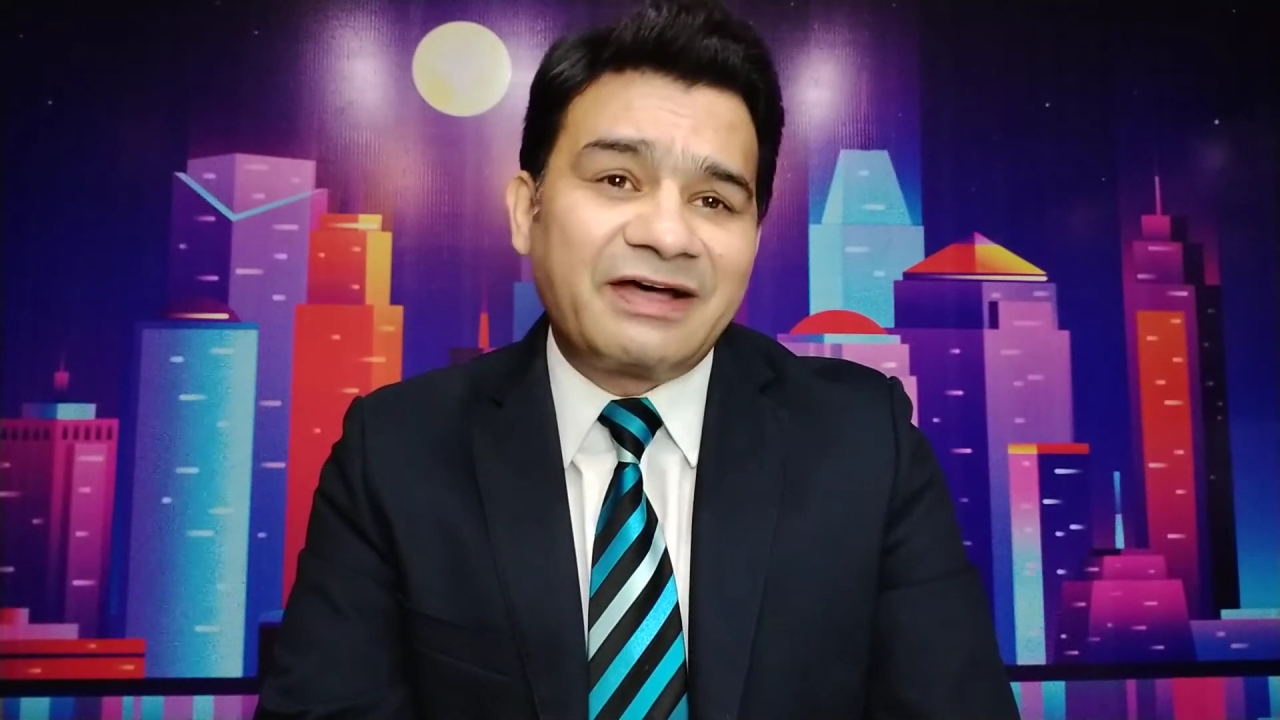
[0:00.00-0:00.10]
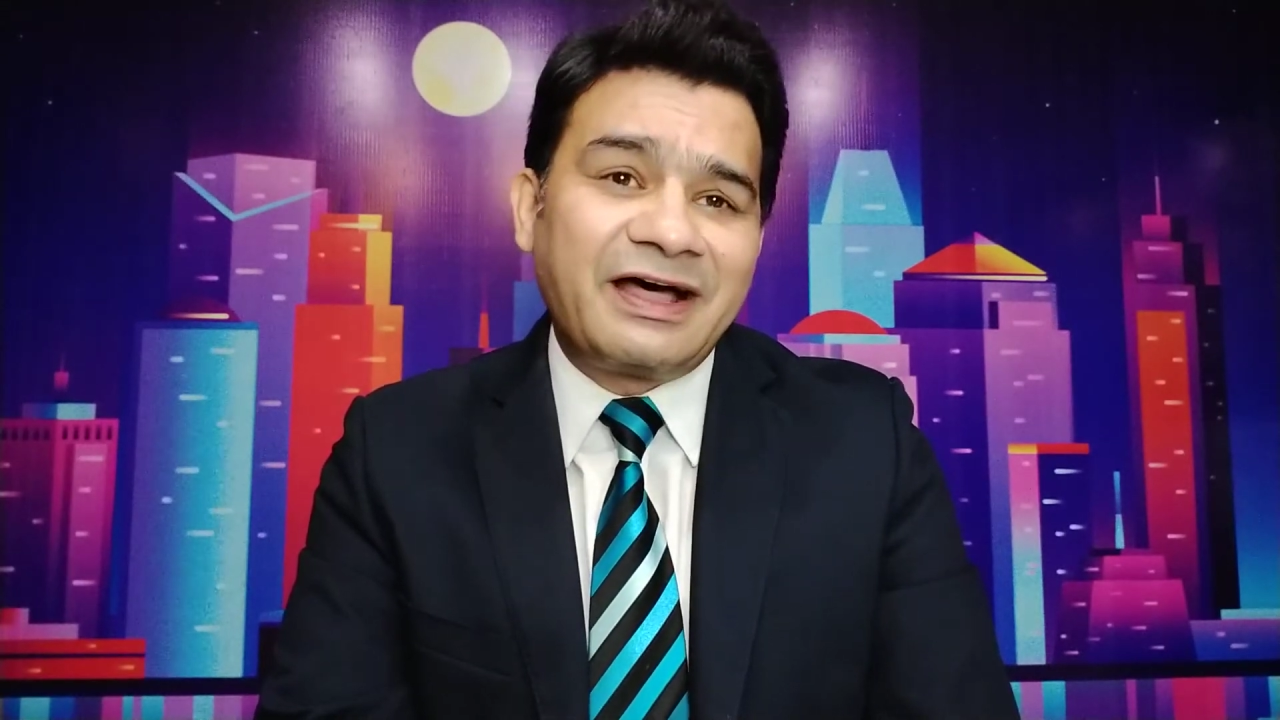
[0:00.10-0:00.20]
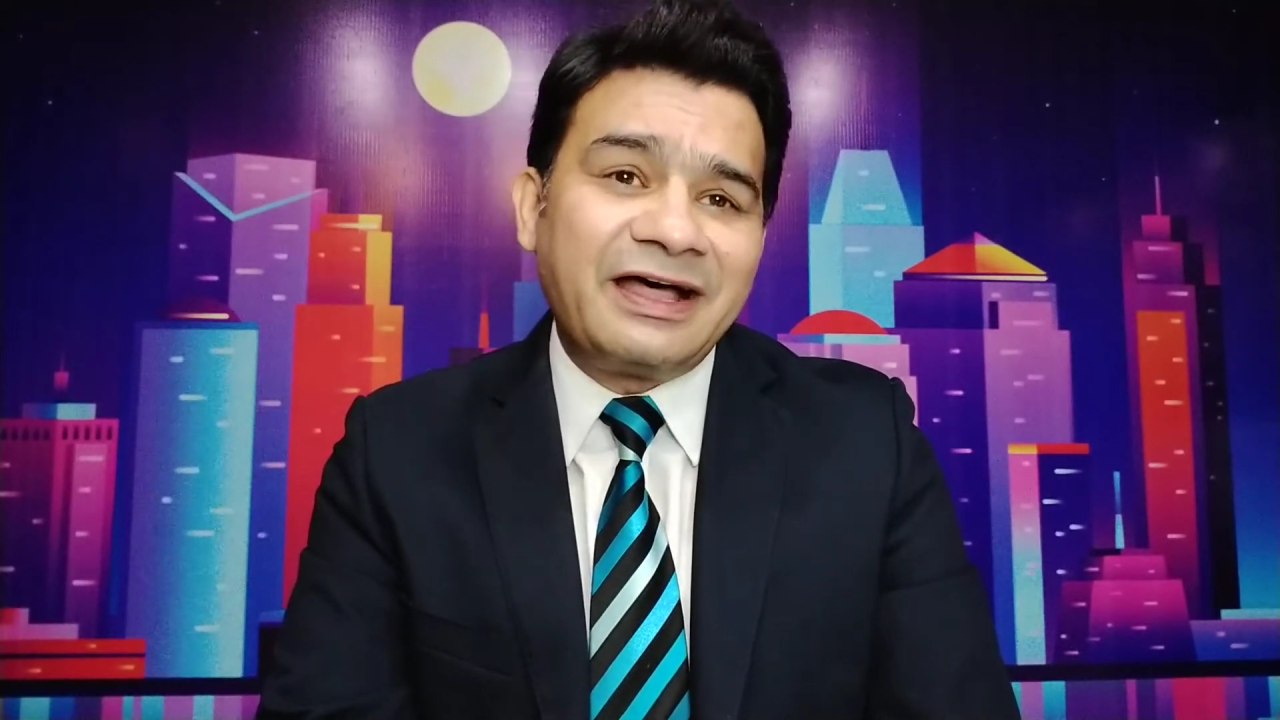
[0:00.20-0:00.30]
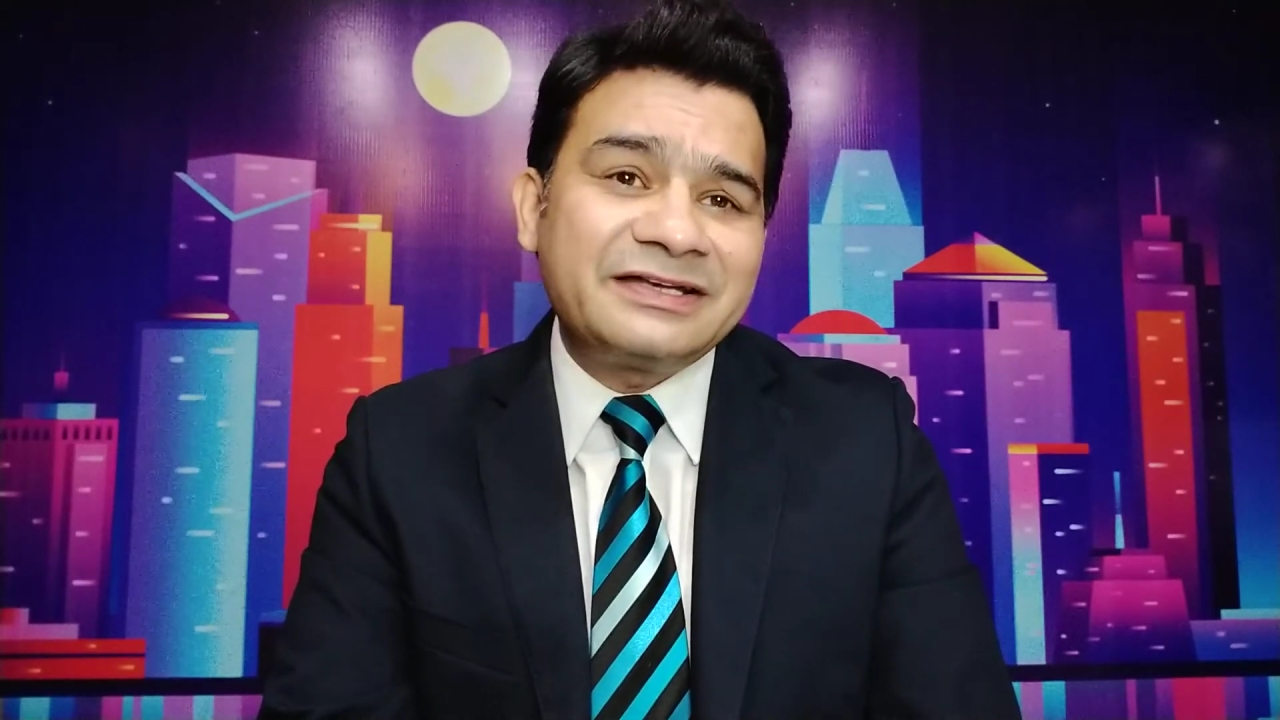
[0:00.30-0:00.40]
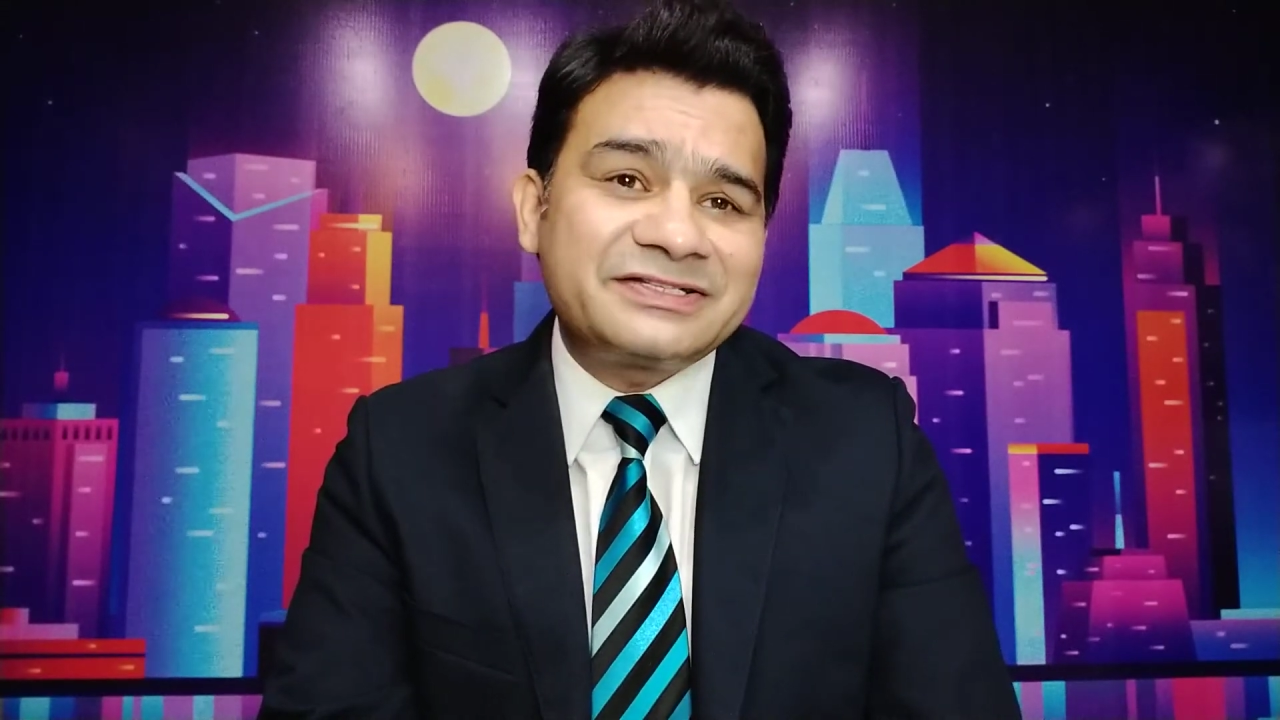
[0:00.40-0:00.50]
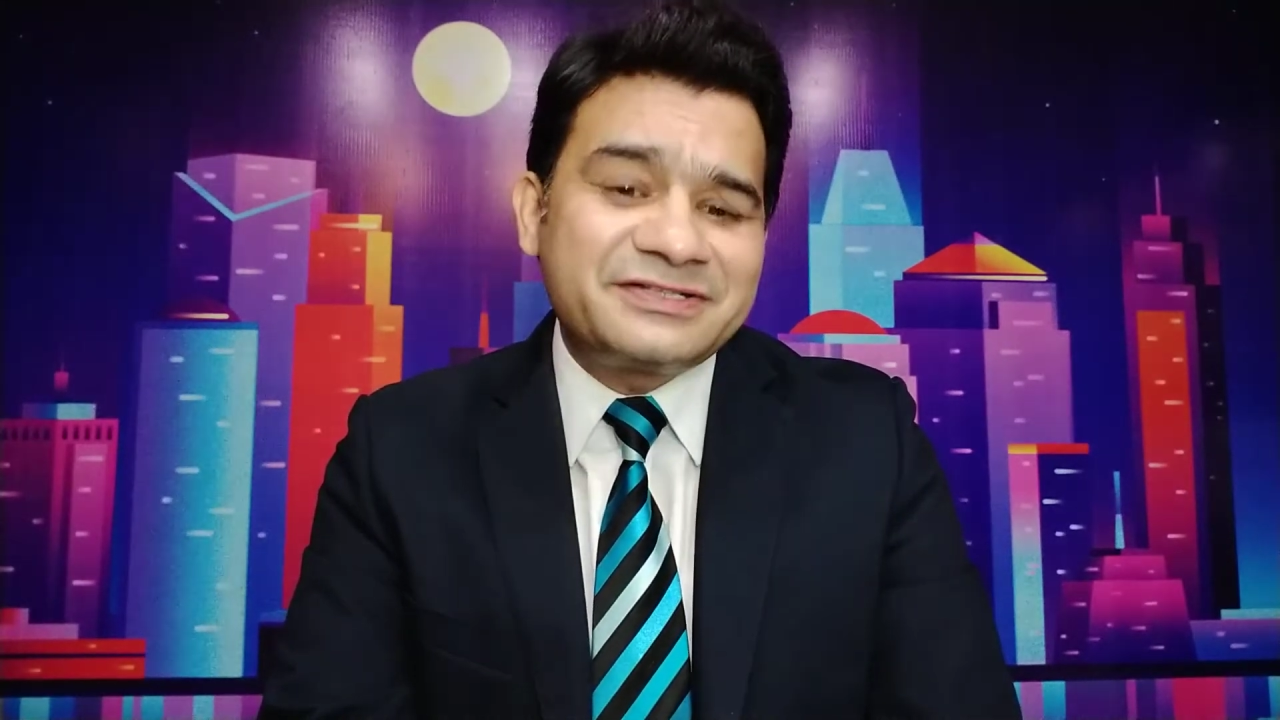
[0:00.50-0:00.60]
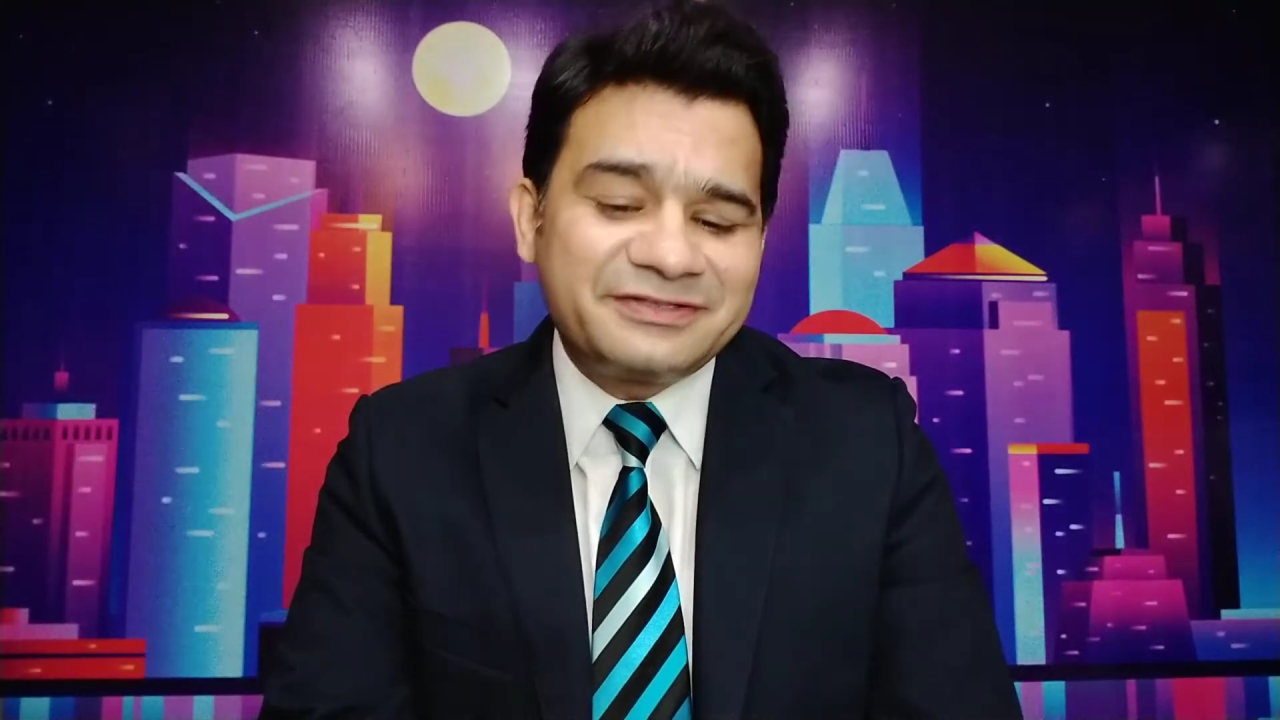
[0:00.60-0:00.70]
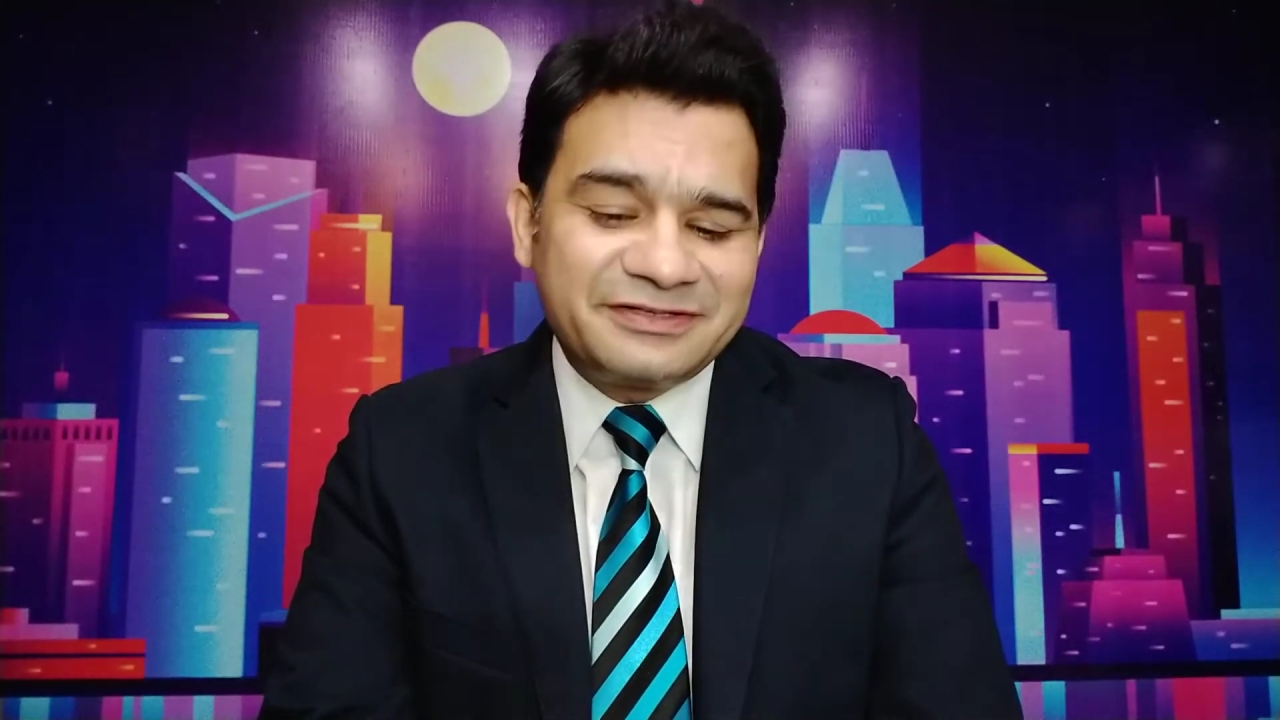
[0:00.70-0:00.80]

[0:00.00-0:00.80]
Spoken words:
that?